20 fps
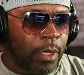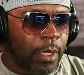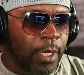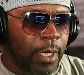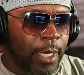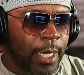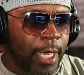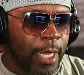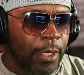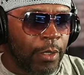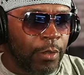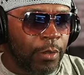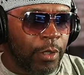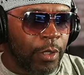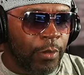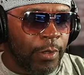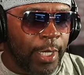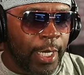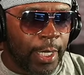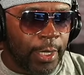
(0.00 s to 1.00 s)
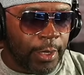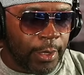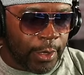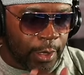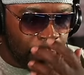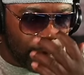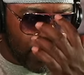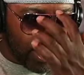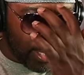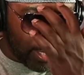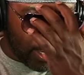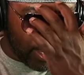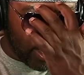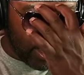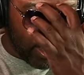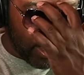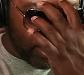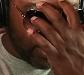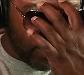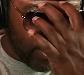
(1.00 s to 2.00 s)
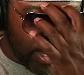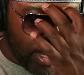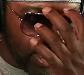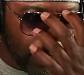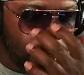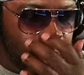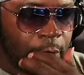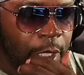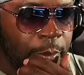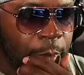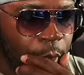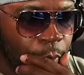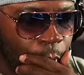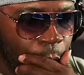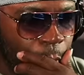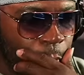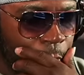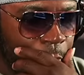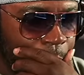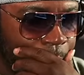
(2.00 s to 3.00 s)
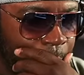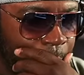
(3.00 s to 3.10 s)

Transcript: I got it on low latency, man. It should be rolling,